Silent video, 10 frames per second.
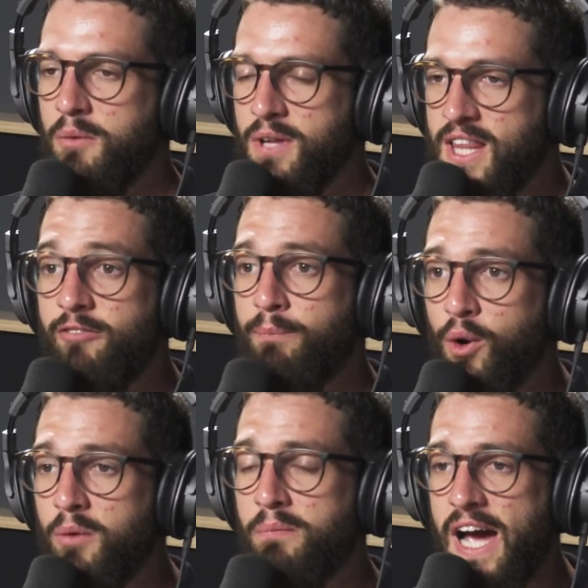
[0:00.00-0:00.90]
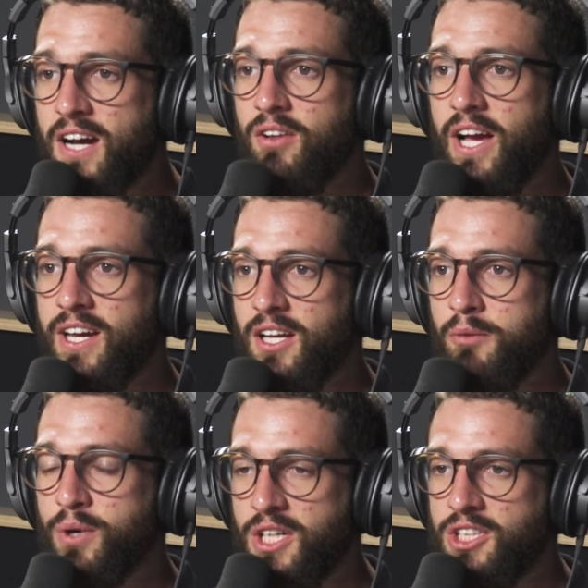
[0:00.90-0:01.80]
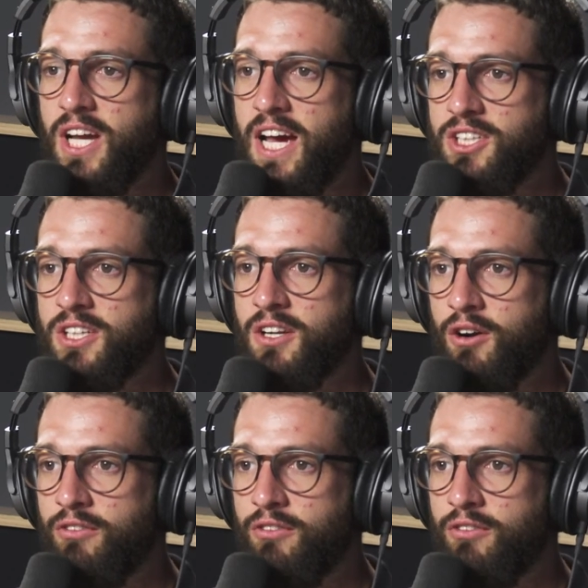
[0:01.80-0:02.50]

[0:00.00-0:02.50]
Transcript: But they've brought back like an appreciation